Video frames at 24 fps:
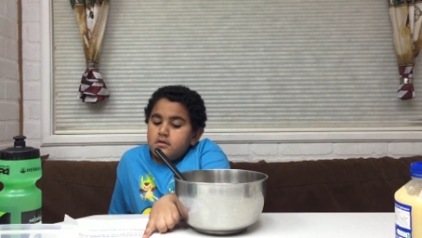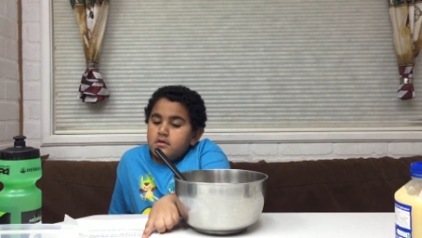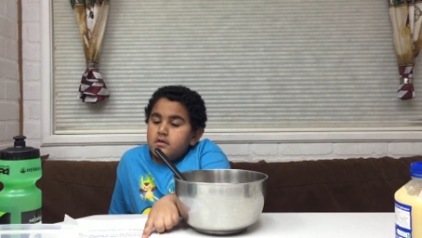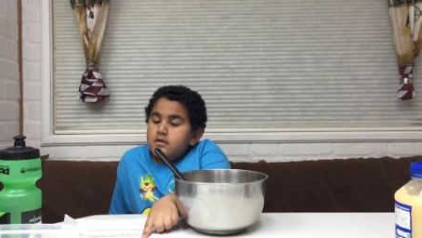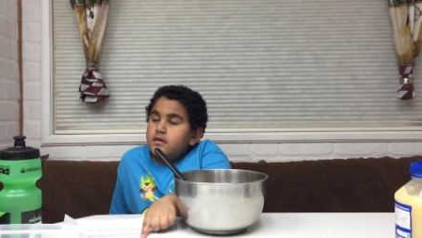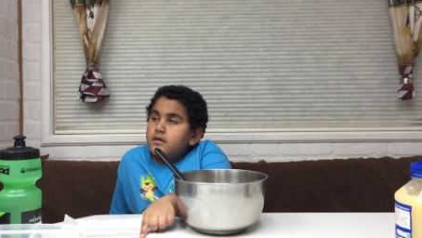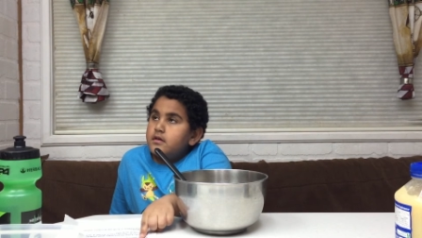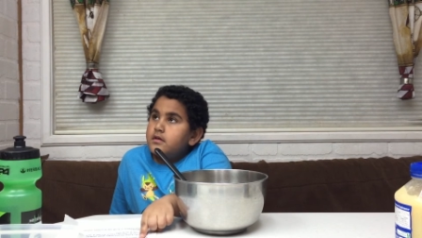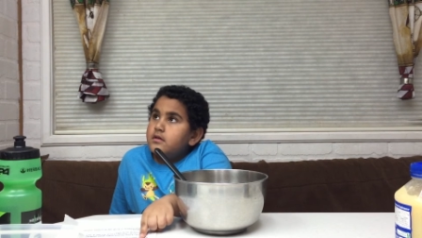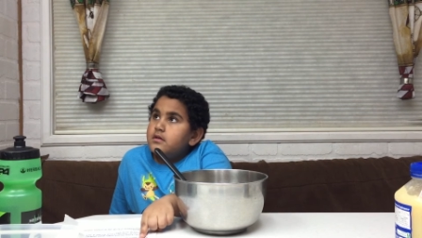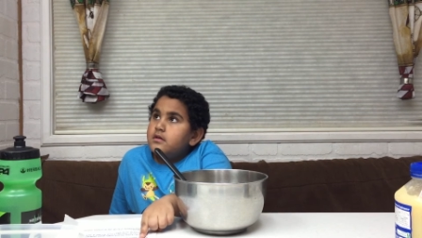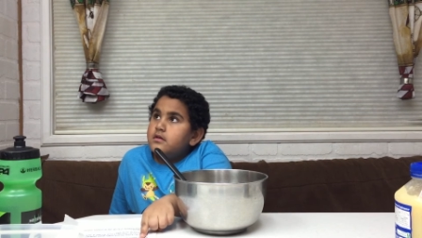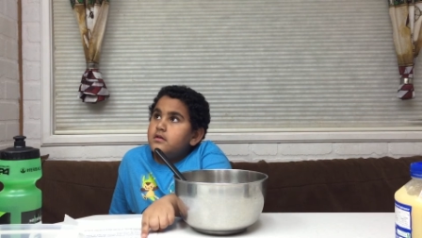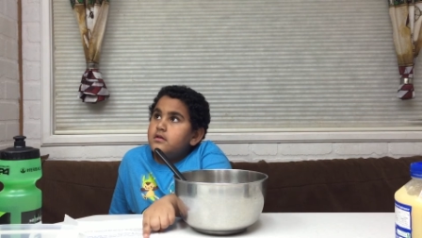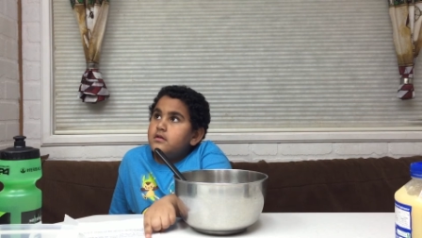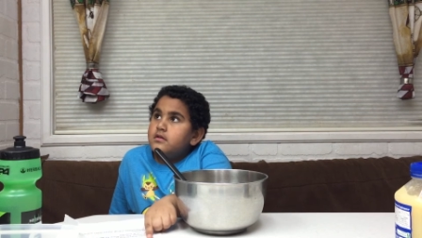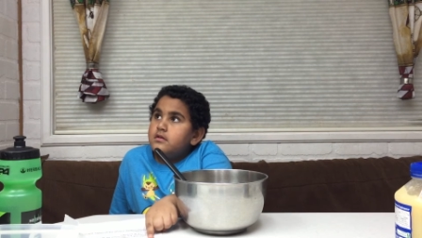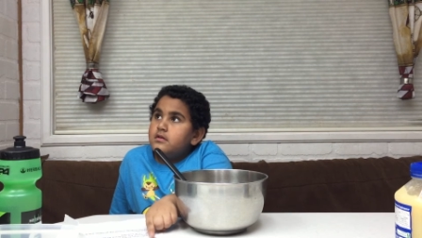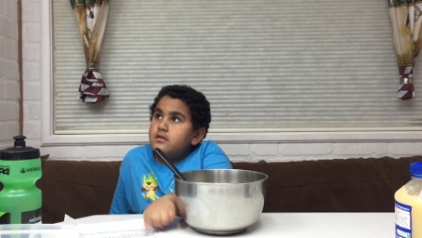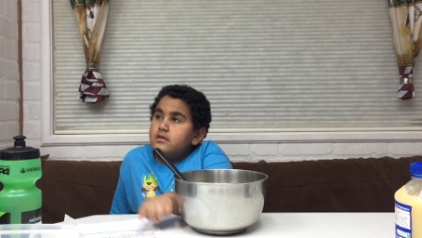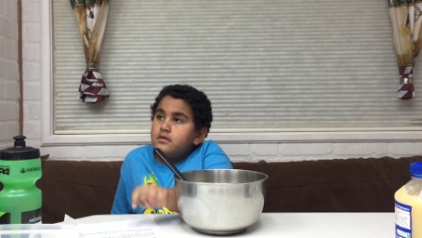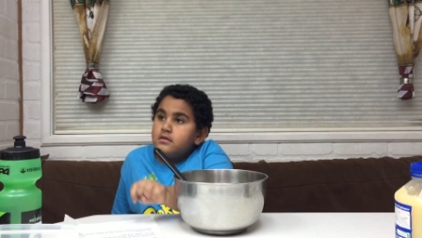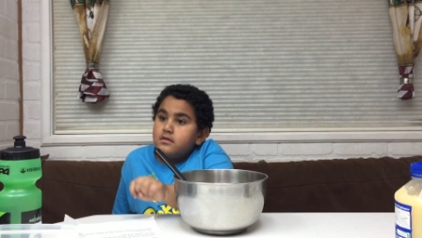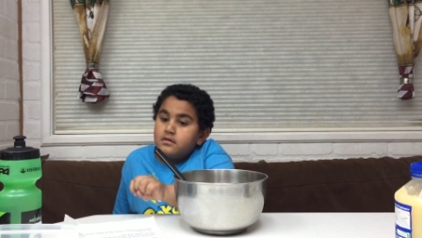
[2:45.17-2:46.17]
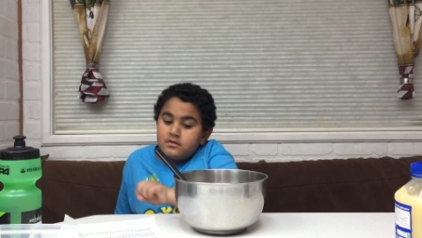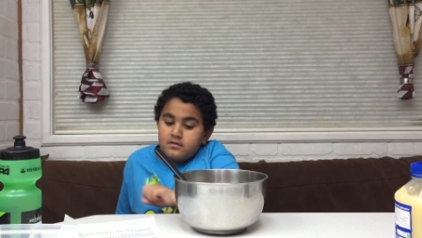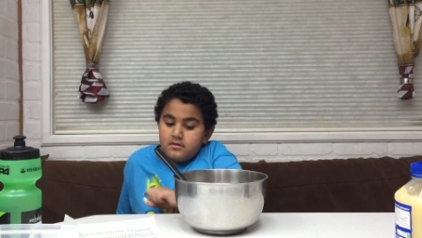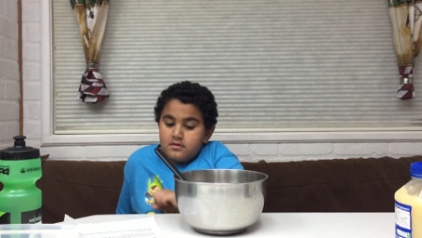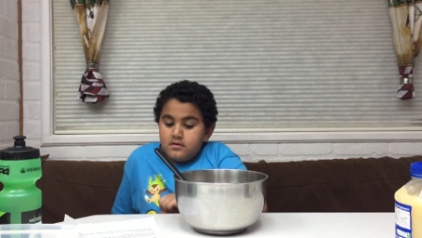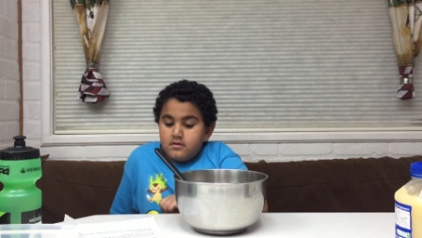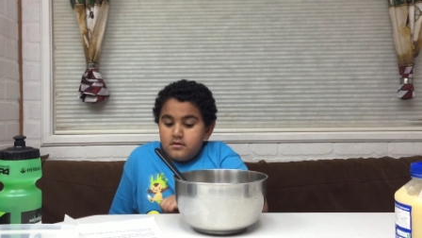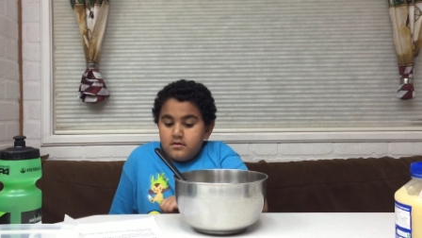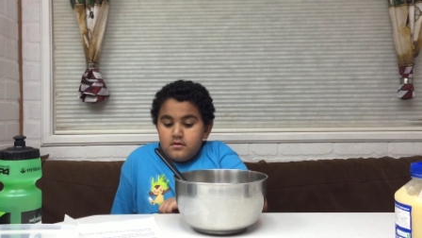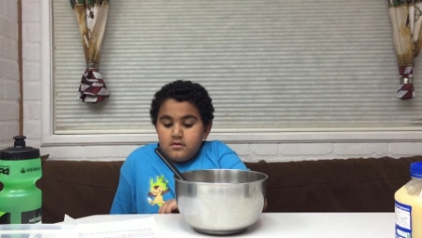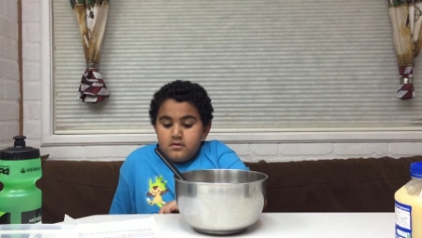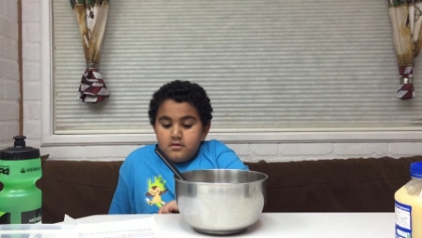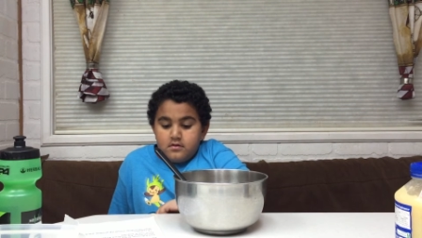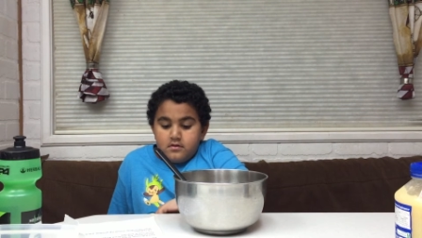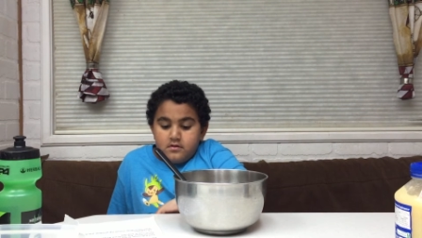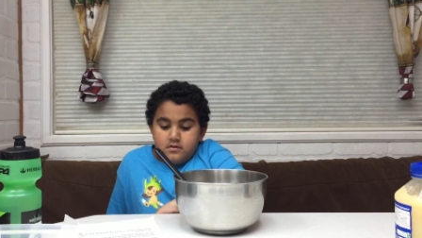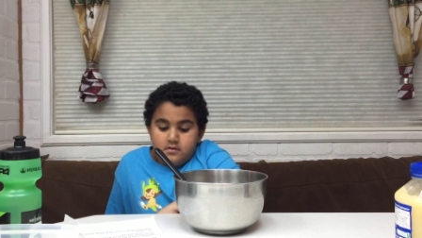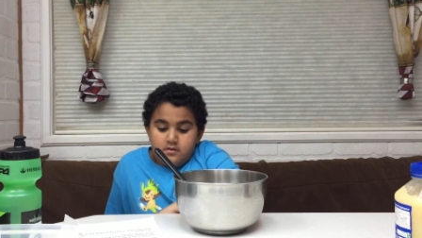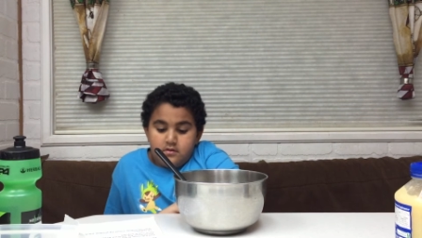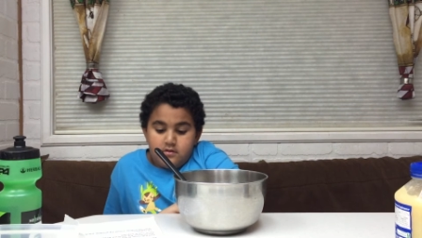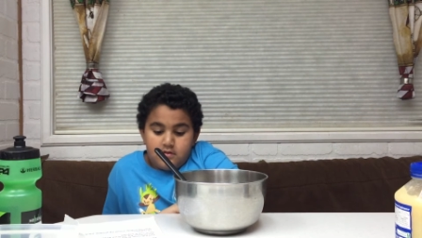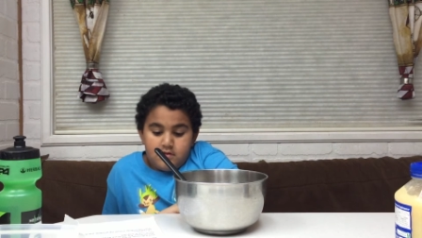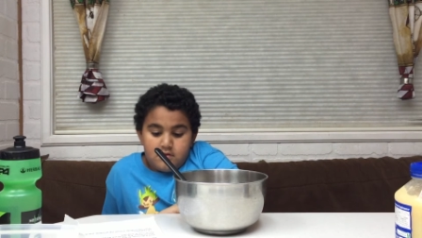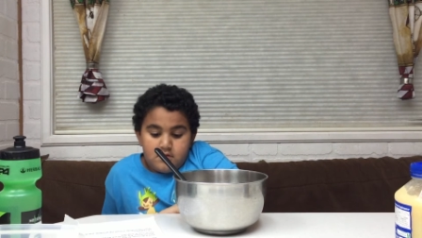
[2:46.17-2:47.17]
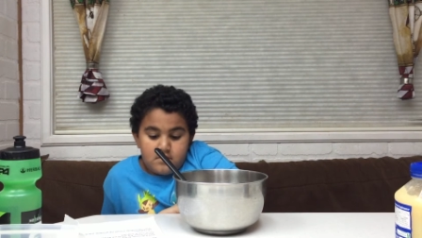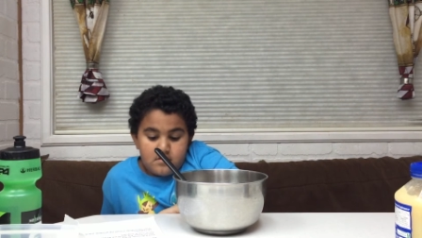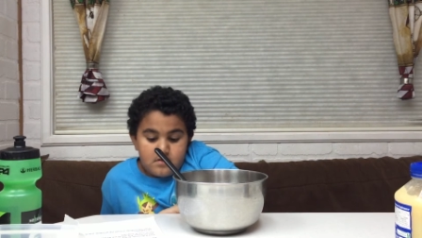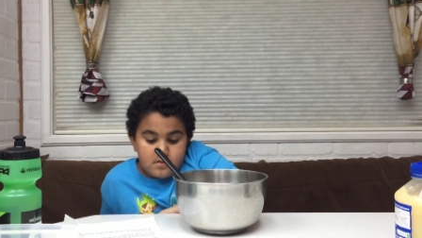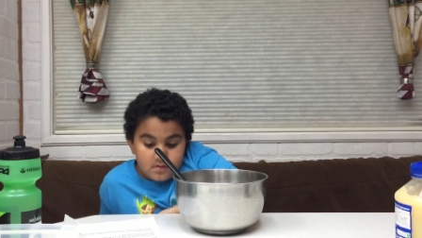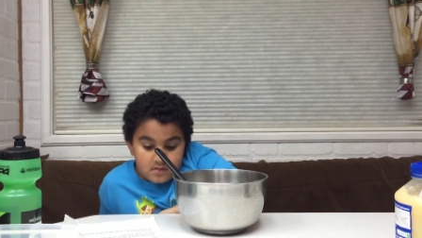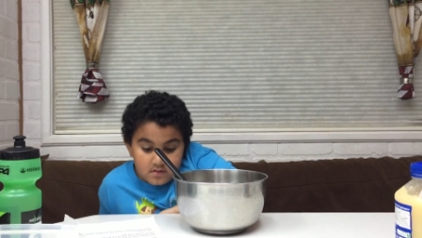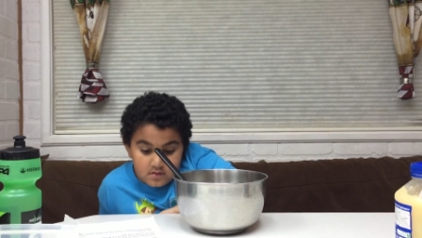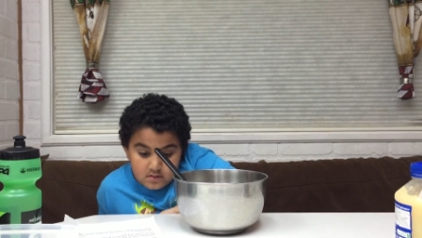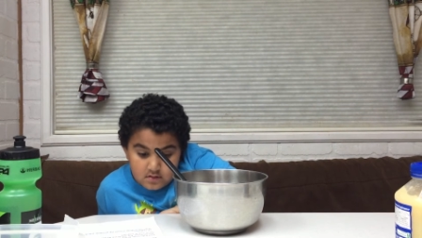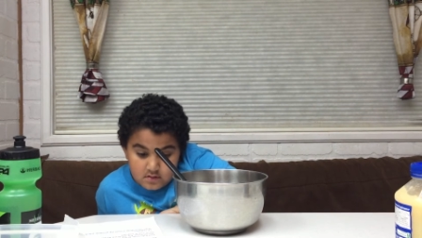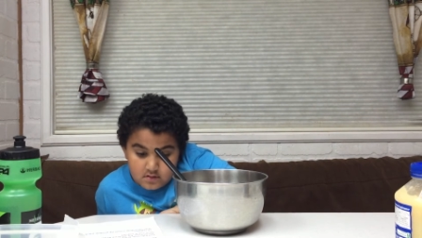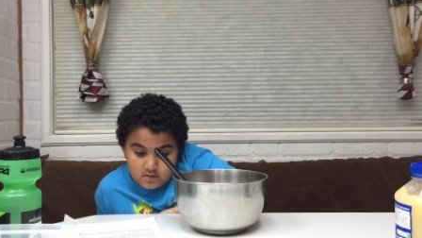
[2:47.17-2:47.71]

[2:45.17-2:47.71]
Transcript: The P's gone, but it's supposed to be tablespoon.